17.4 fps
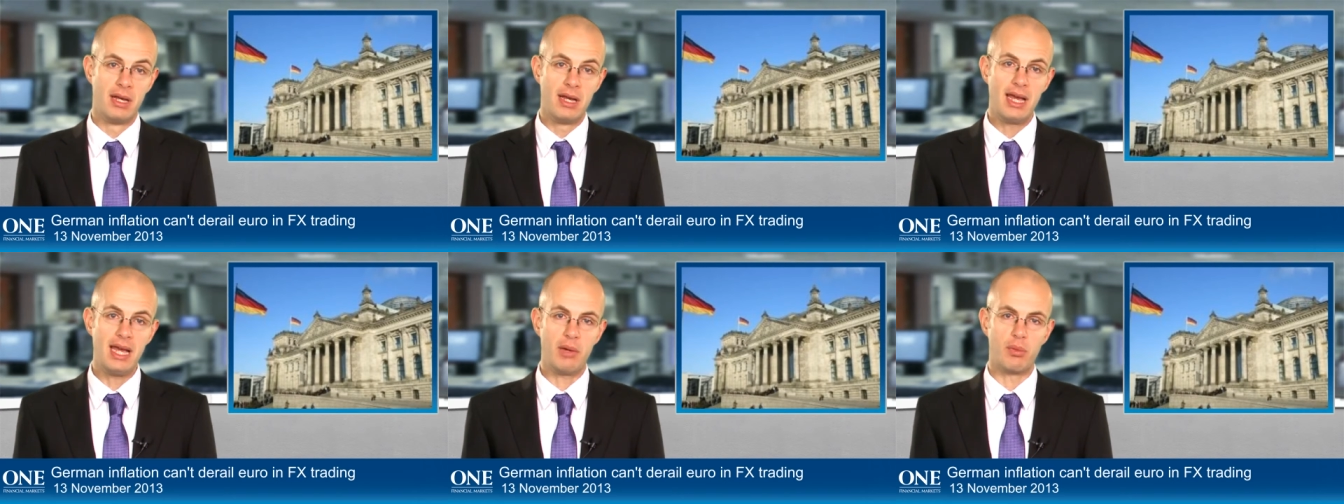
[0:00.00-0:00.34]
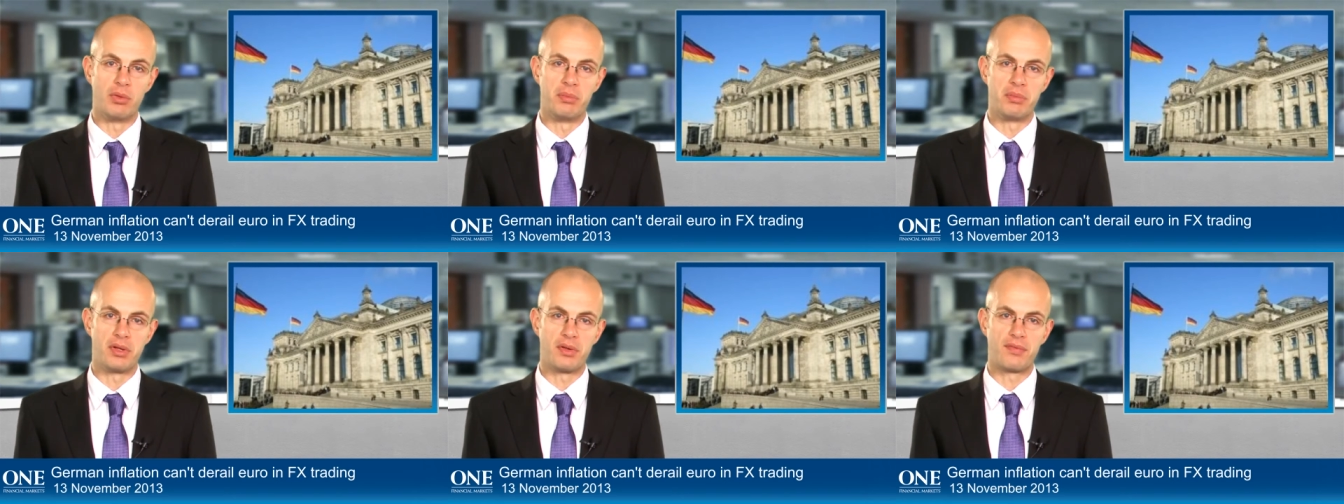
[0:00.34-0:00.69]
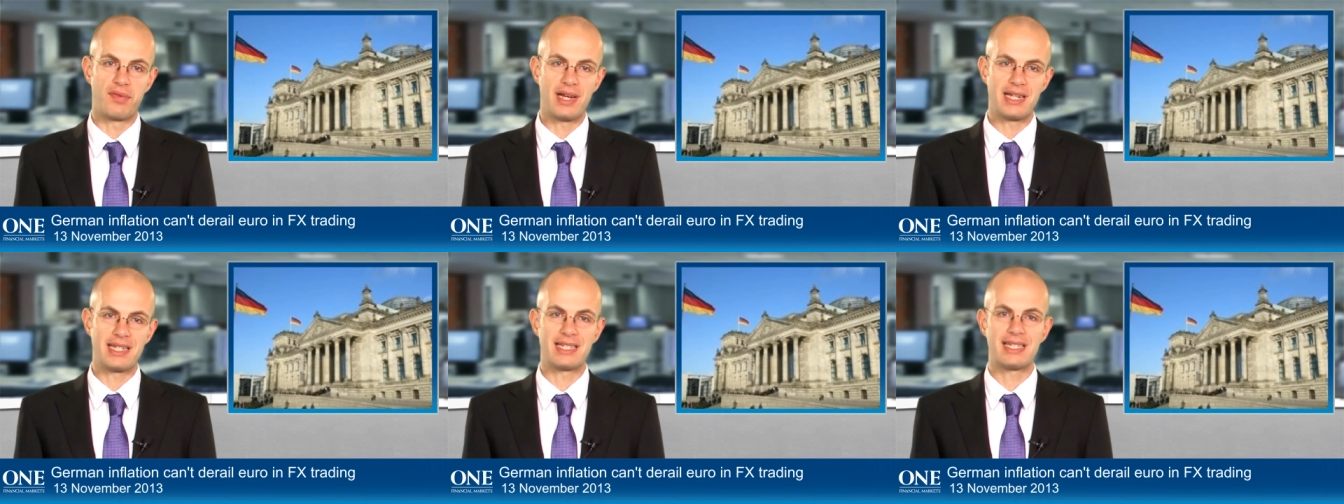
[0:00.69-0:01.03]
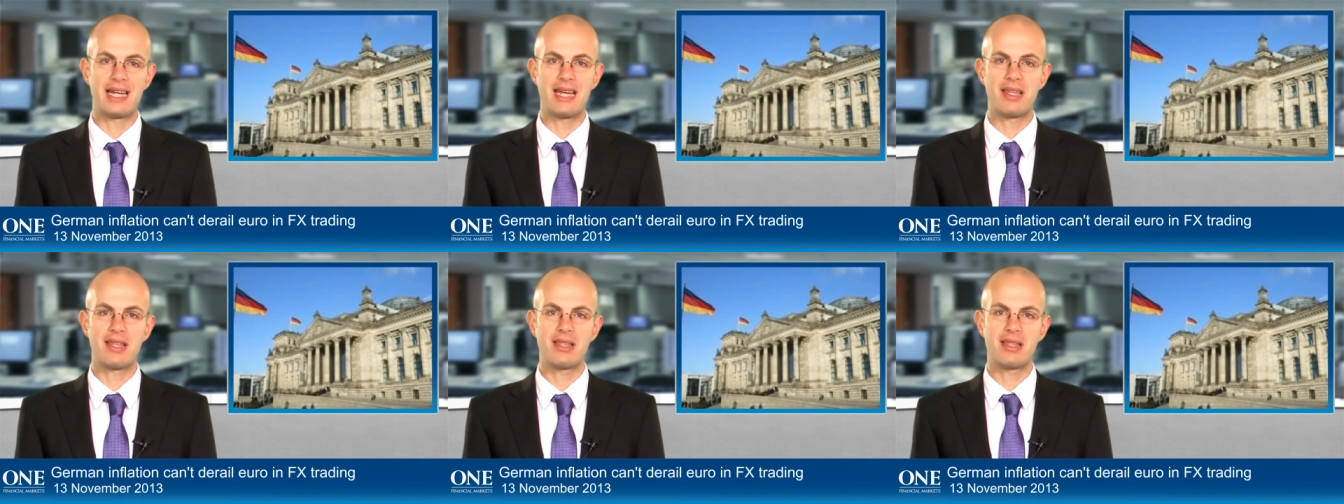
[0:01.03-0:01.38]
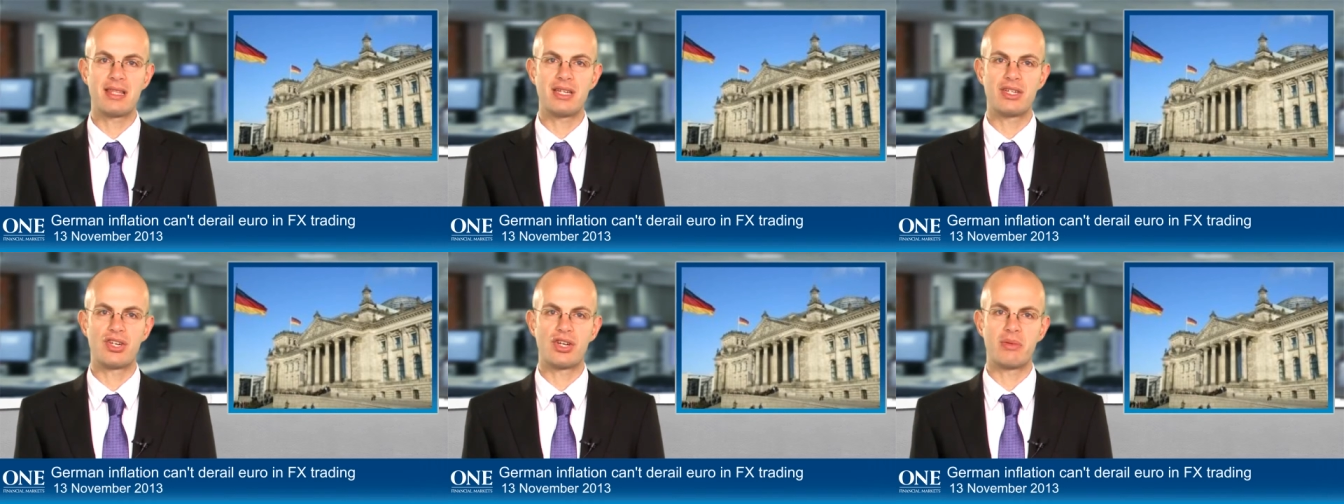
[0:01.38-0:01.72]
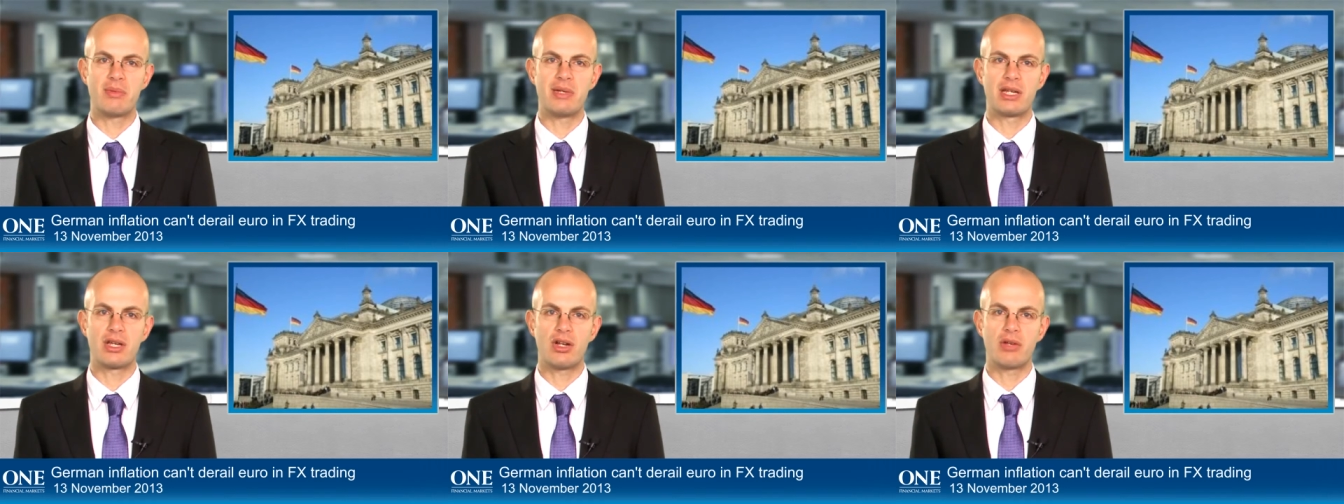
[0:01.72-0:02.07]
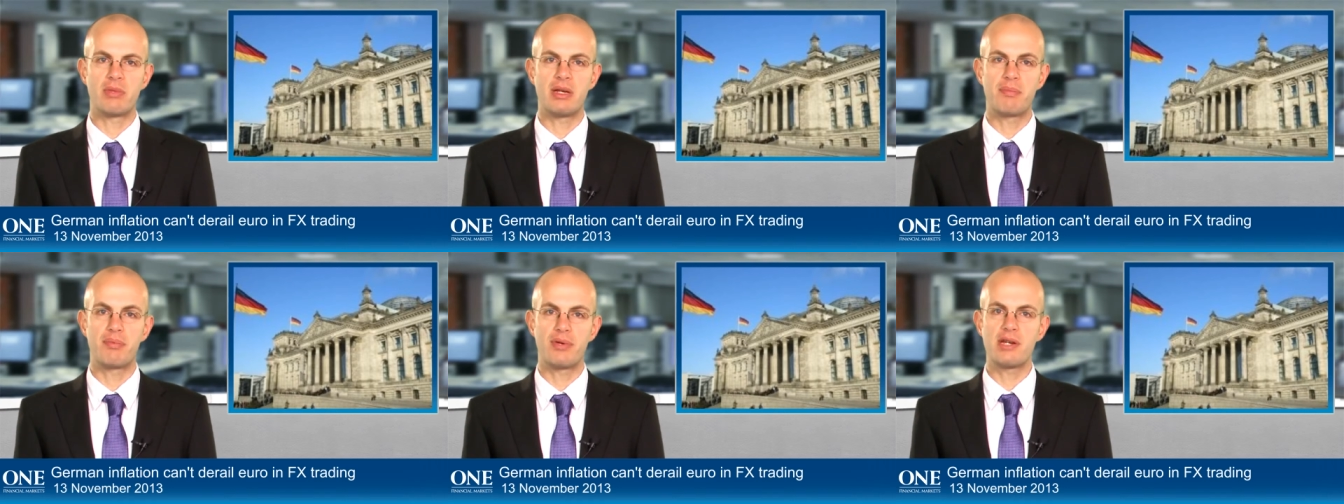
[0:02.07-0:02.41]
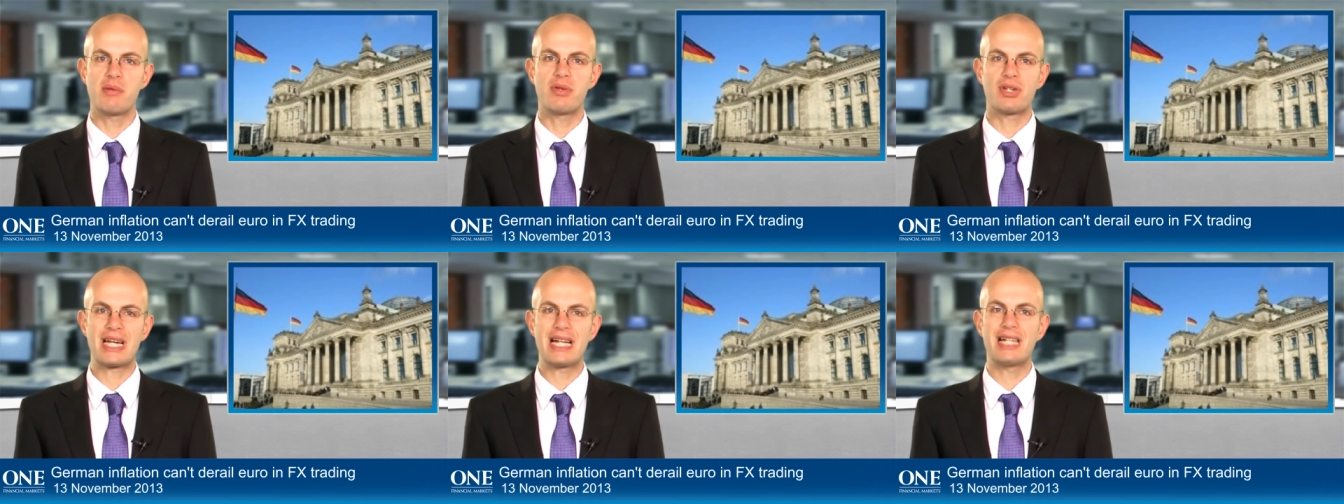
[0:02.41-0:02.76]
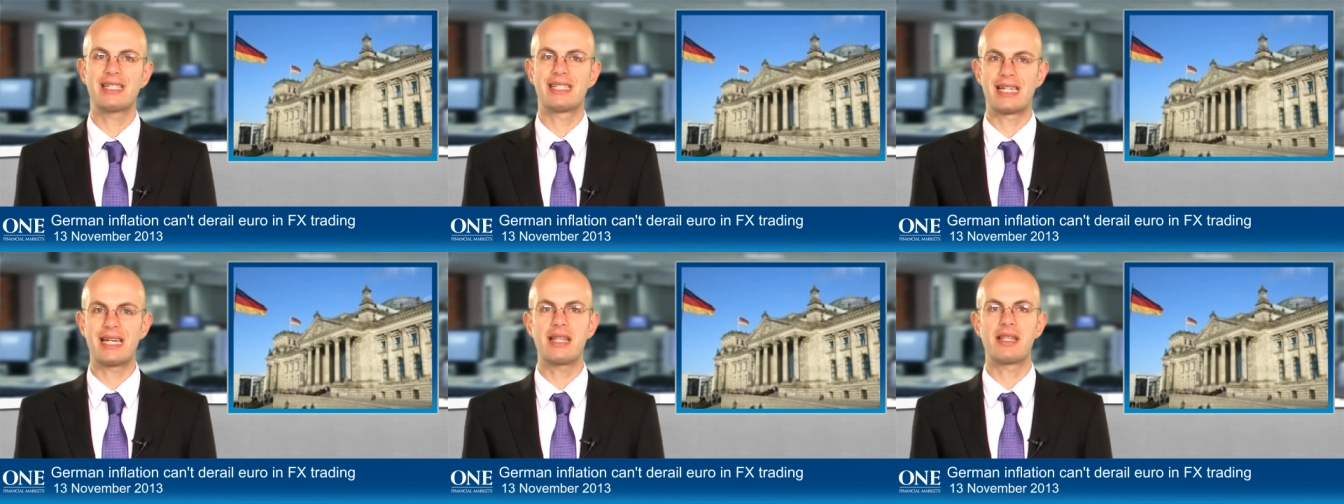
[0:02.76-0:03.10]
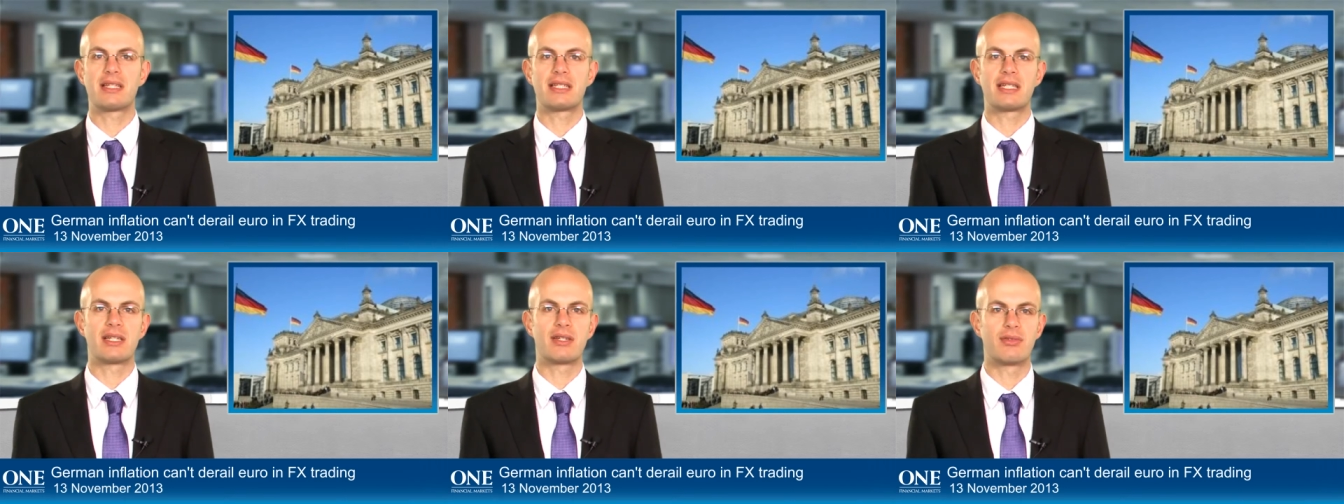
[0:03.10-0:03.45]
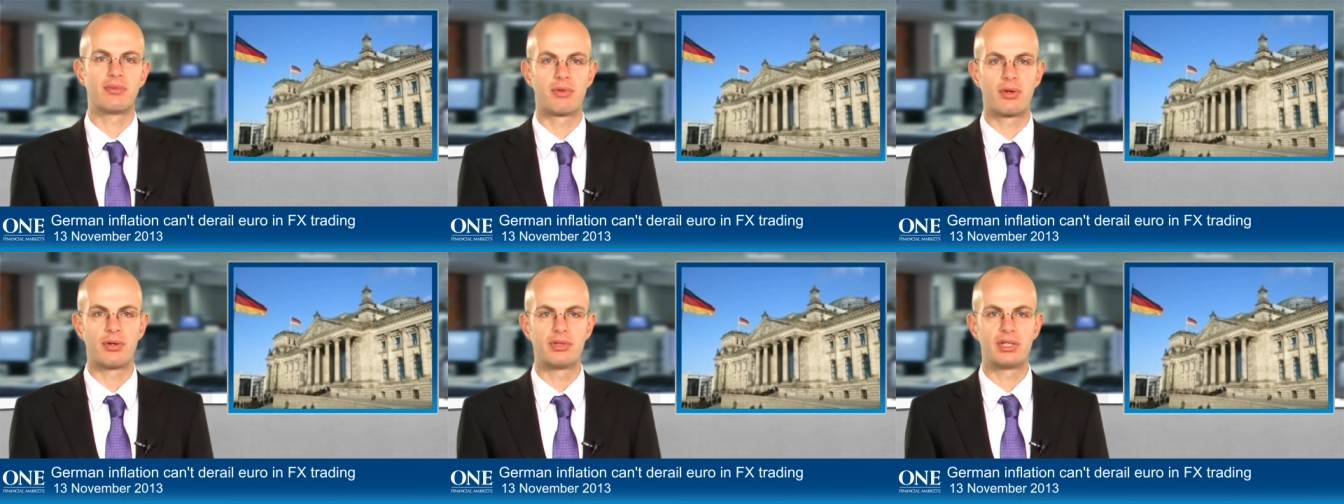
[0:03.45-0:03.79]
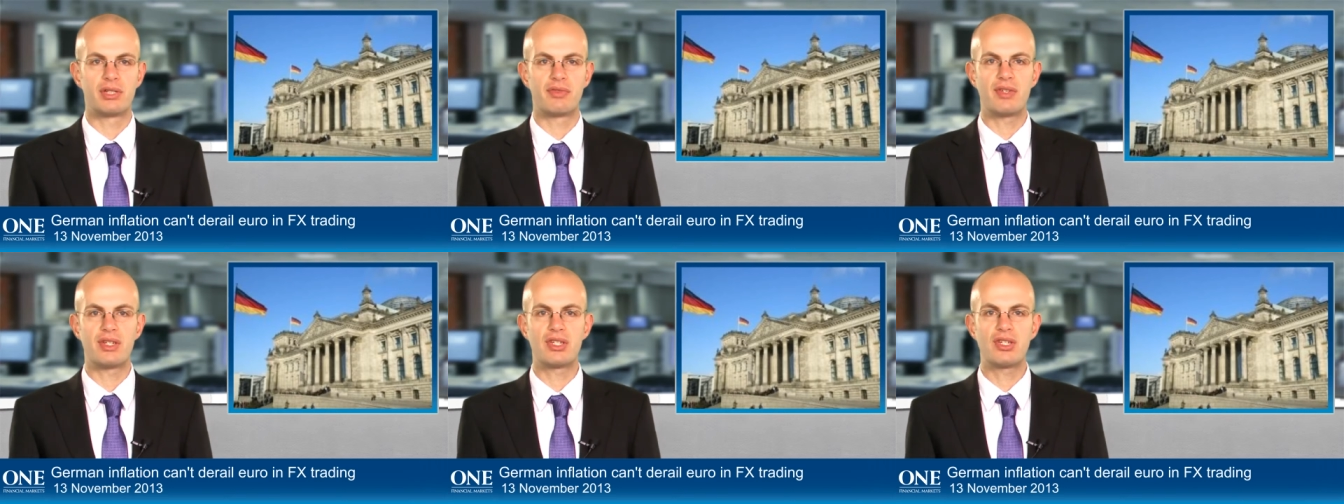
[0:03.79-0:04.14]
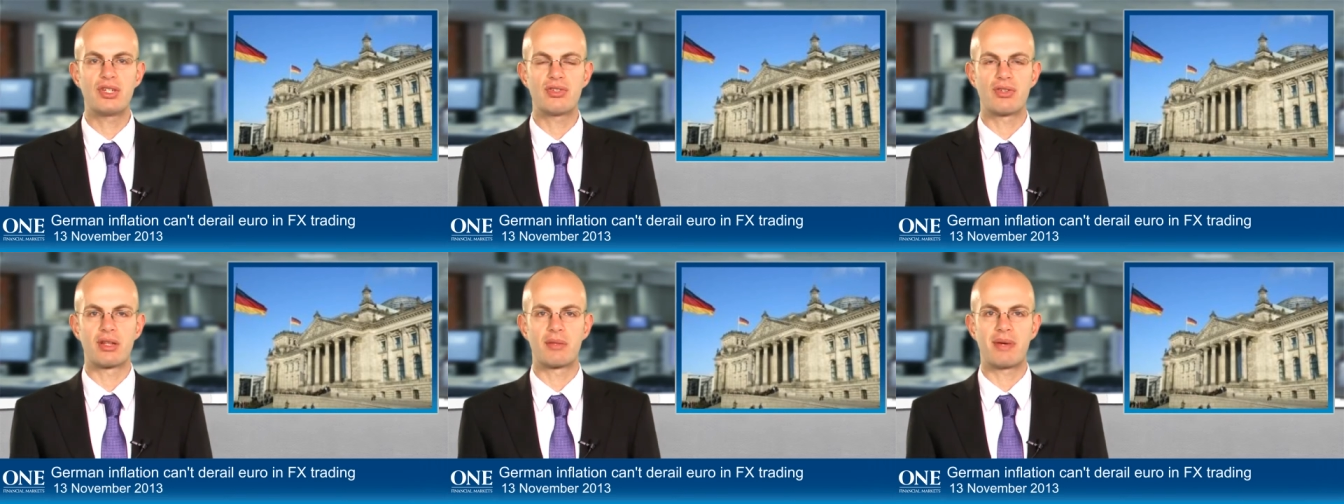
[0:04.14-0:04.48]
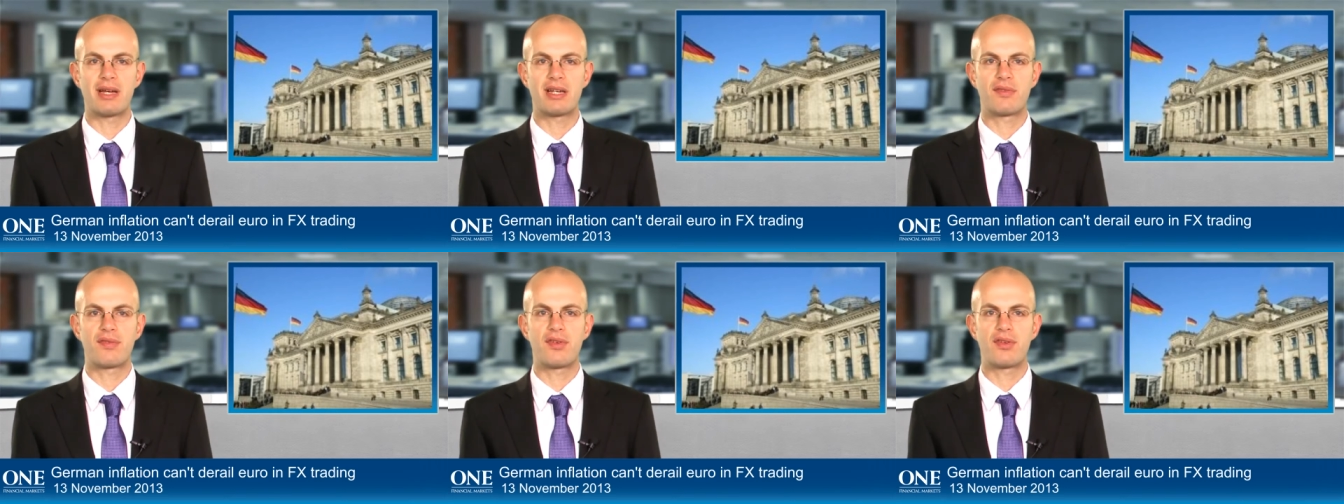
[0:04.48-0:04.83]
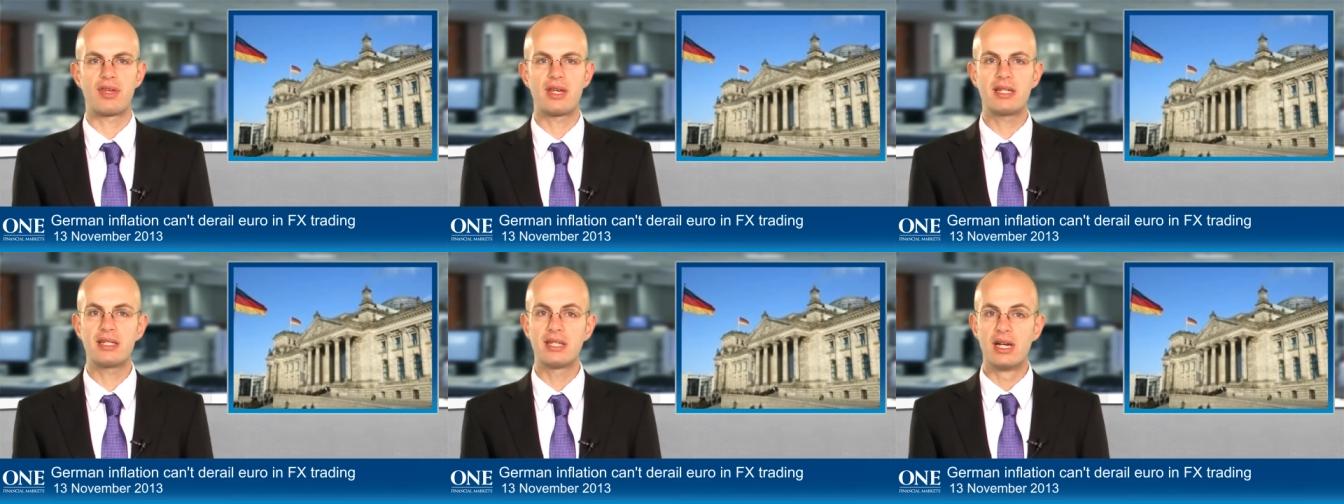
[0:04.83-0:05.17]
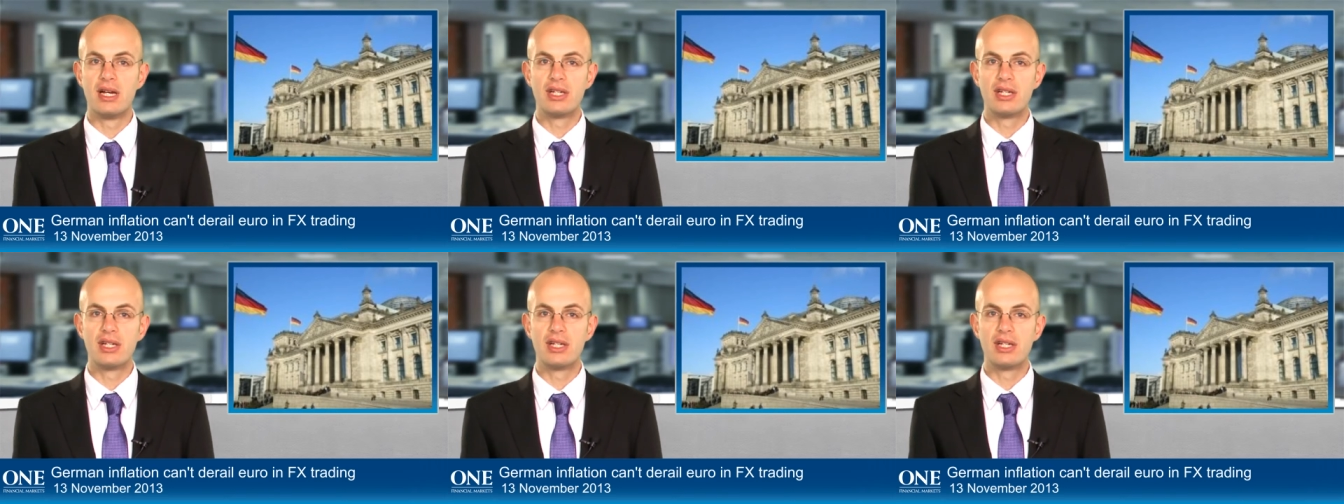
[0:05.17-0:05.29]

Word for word: It wouldn't be unfair to say that the German economy pretty much held together the single currency region during the past few years,